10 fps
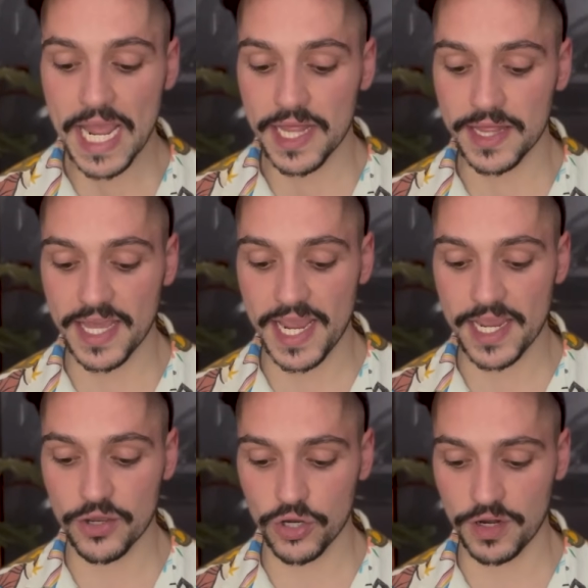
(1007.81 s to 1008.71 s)
They
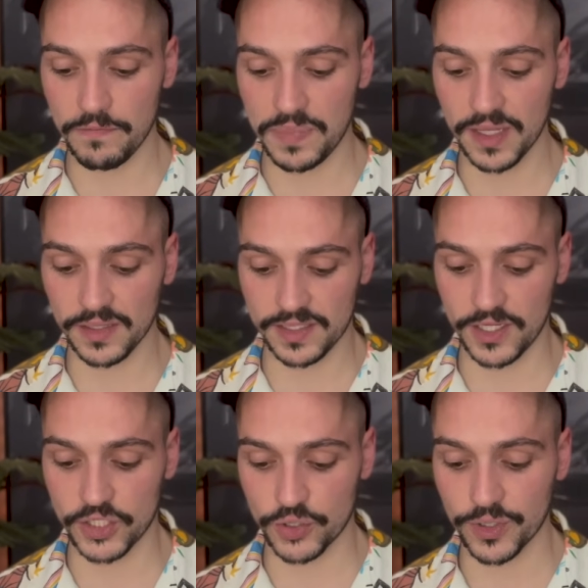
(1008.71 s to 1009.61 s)
could have built a
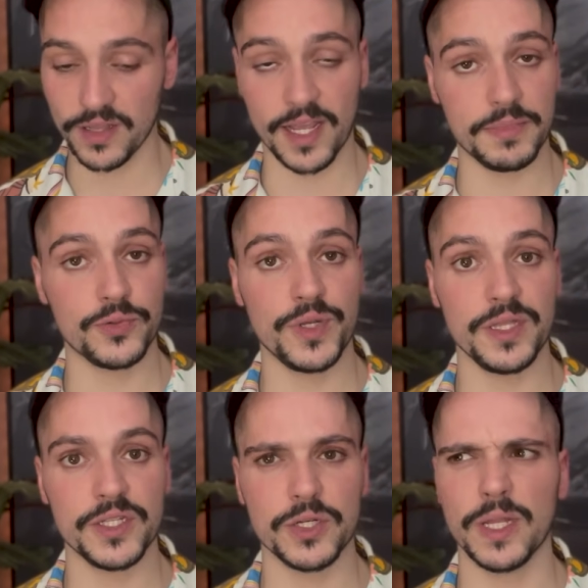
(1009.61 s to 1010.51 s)
storyline between
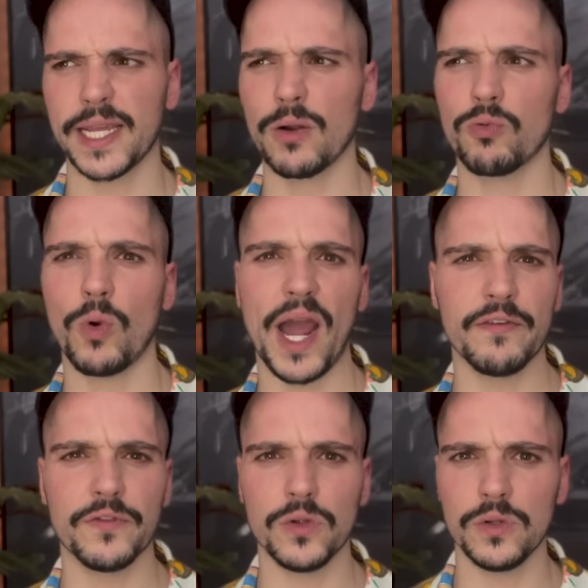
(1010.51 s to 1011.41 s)
these two, like a
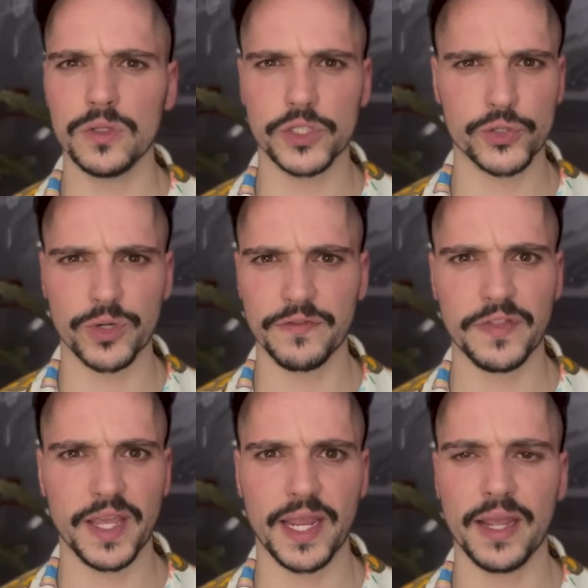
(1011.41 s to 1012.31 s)
rival sort of
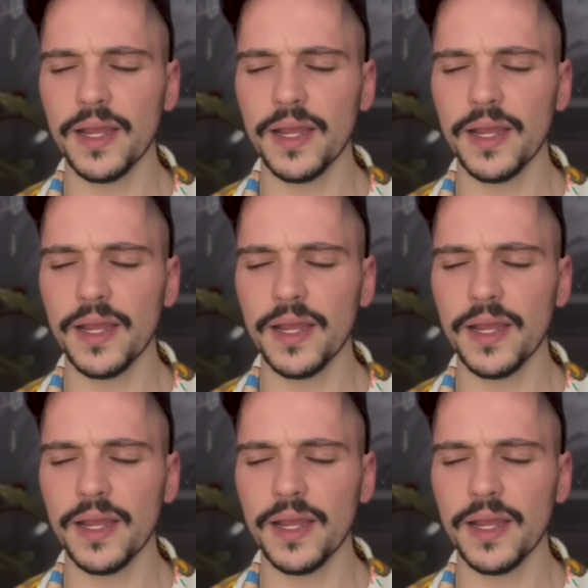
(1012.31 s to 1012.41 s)
thing,